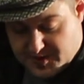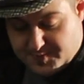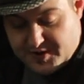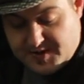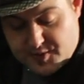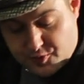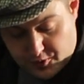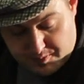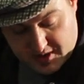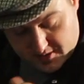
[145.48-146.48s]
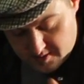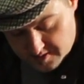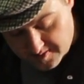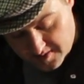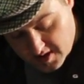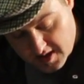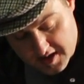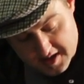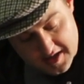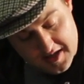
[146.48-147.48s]
Just press the group button.
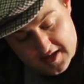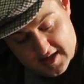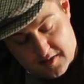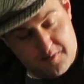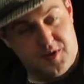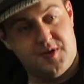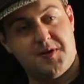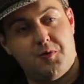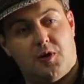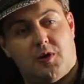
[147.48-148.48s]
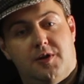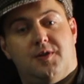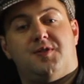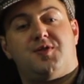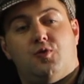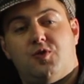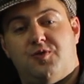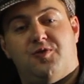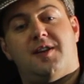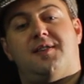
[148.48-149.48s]
Now, because I want to load a
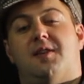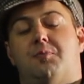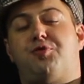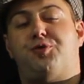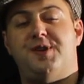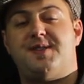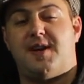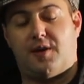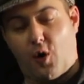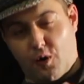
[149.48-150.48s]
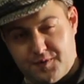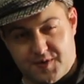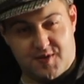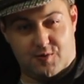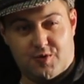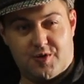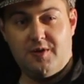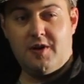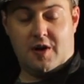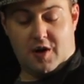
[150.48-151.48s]
distortion rather than a preset of
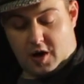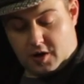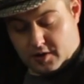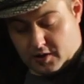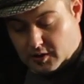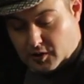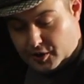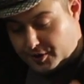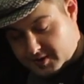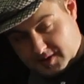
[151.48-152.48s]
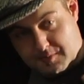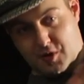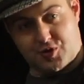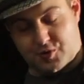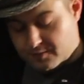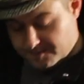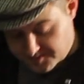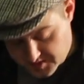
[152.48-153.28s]
distortion, I'm going to load the module.